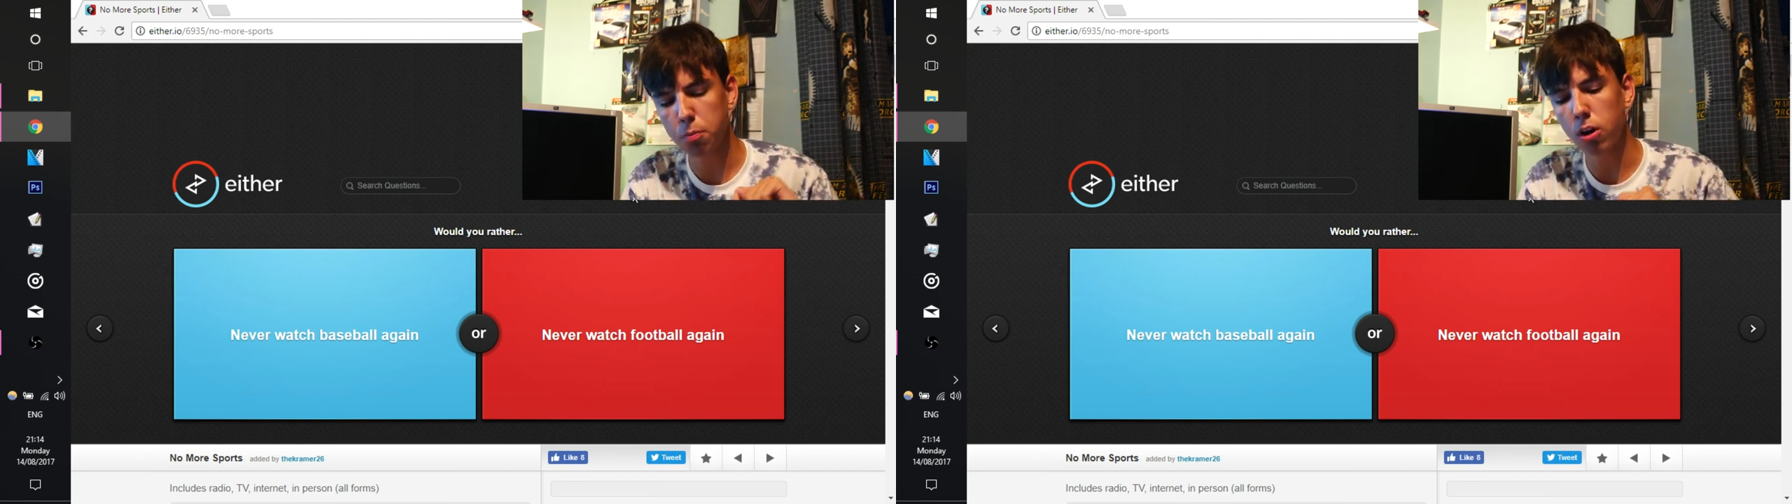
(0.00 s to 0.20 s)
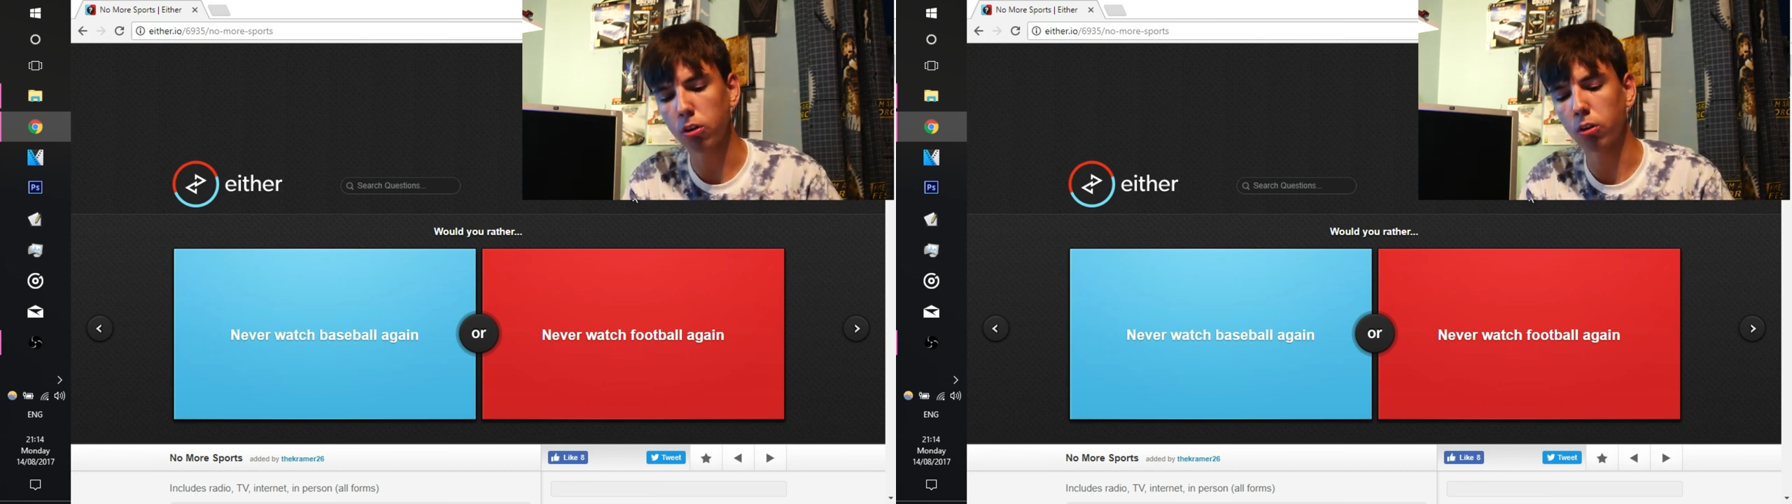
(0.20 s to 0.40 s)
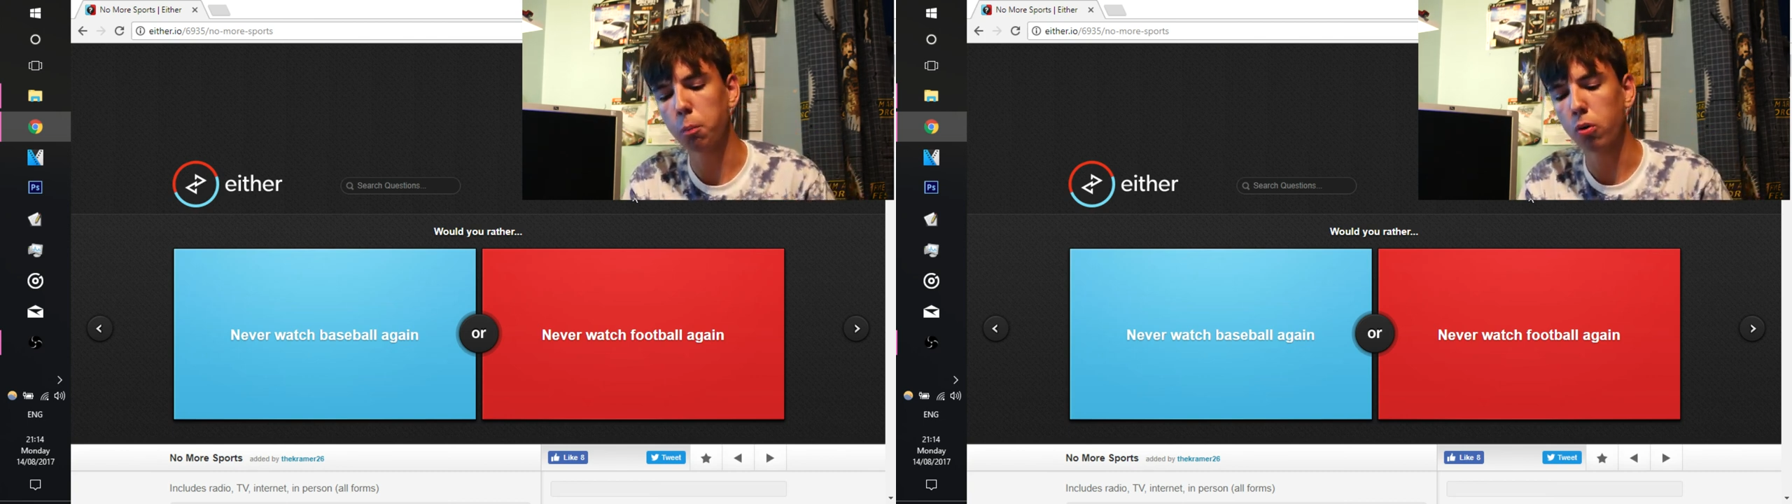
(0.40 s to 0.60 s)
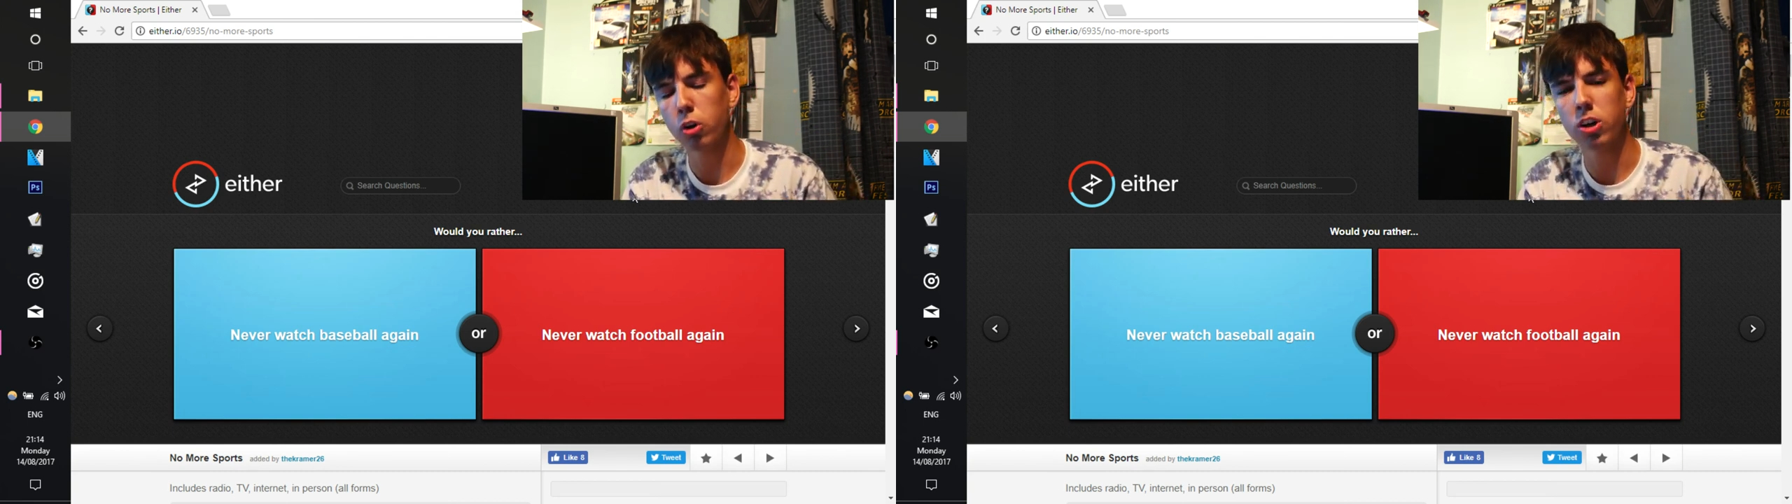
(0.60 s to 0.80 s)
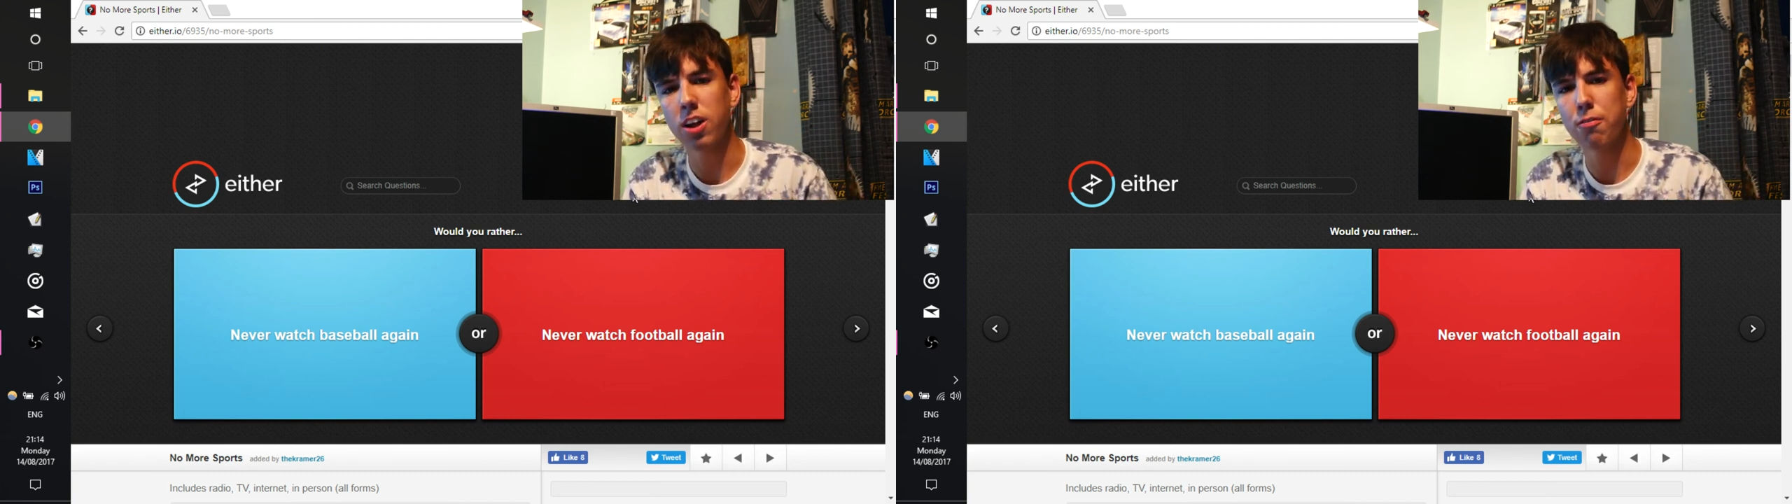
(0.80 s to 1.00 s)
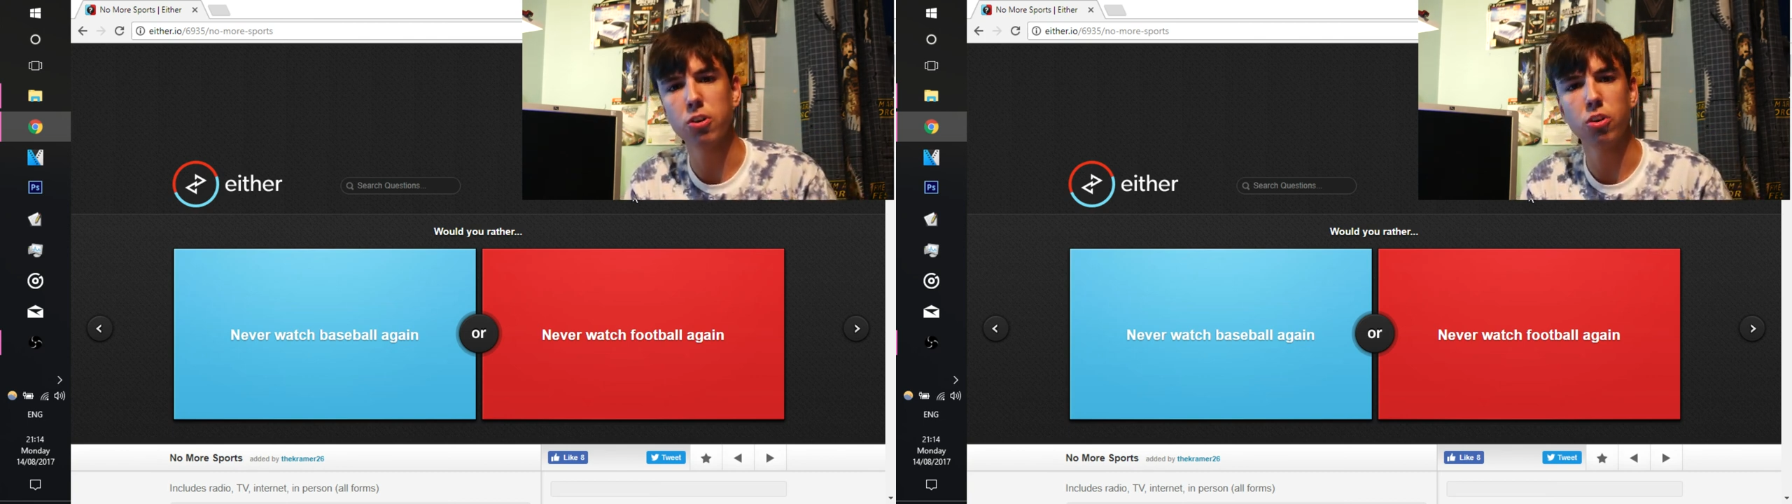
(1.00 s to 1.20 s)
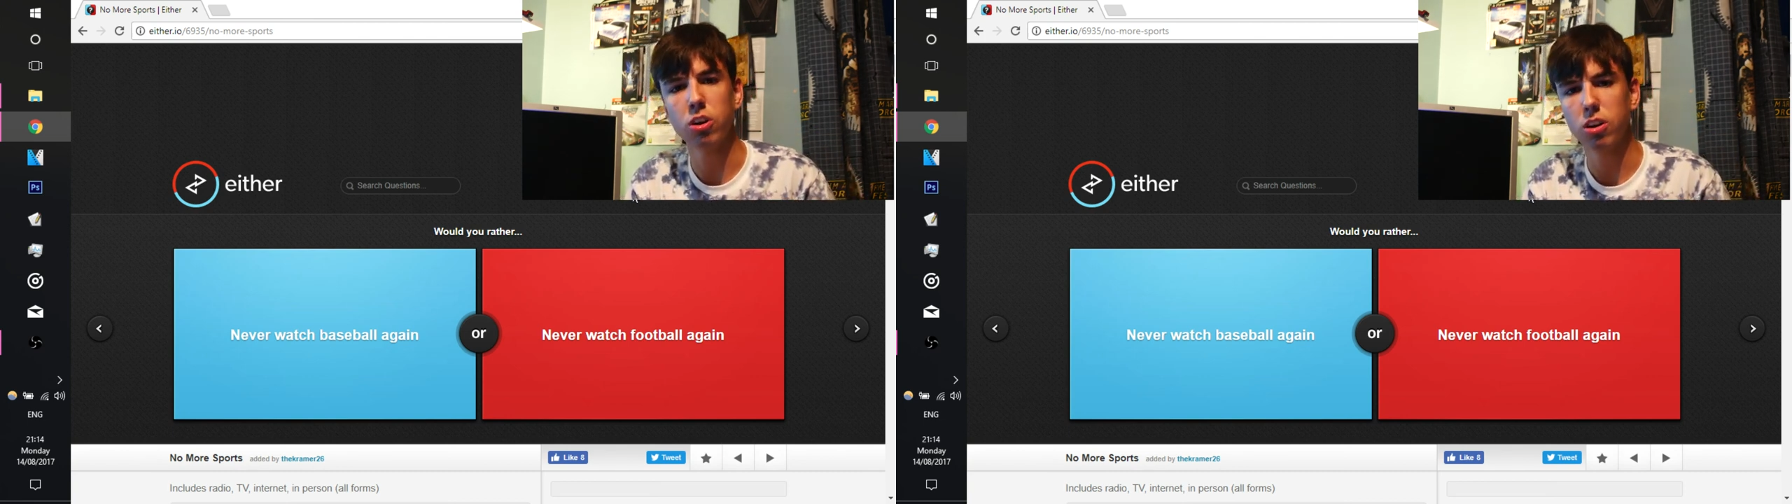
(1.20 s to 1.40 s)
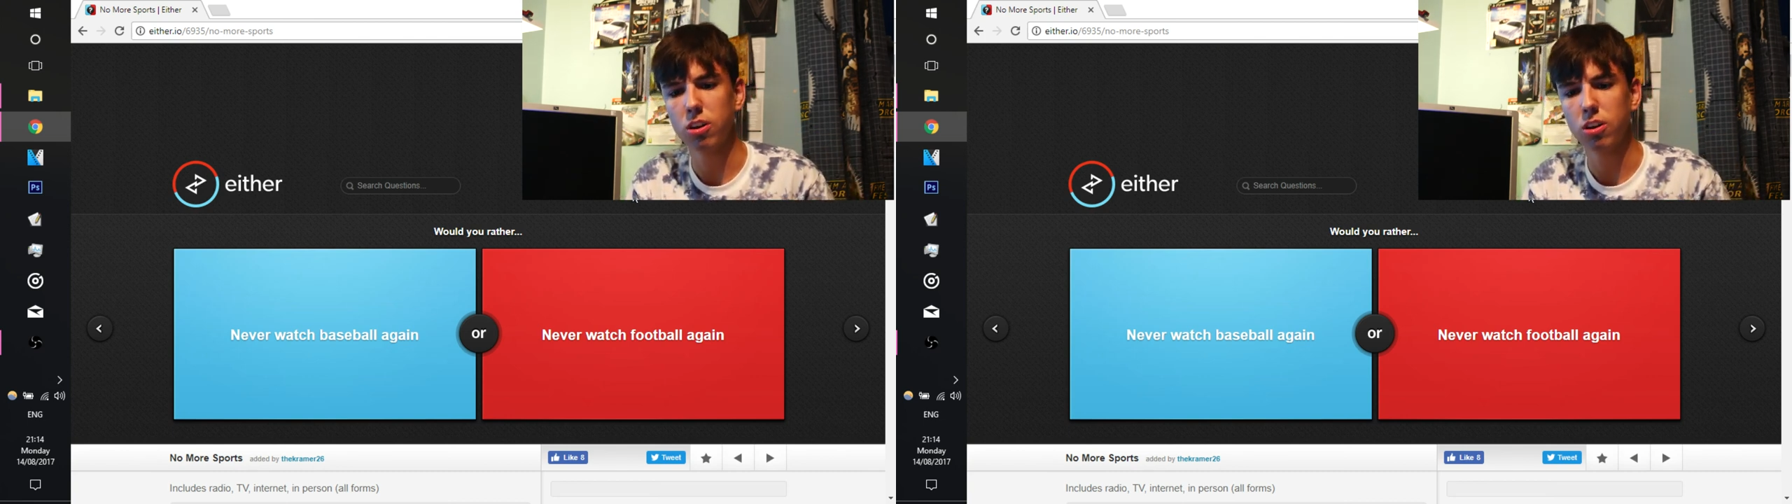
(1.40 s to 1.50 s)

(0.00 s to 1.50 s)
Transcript: model Porsche had ever done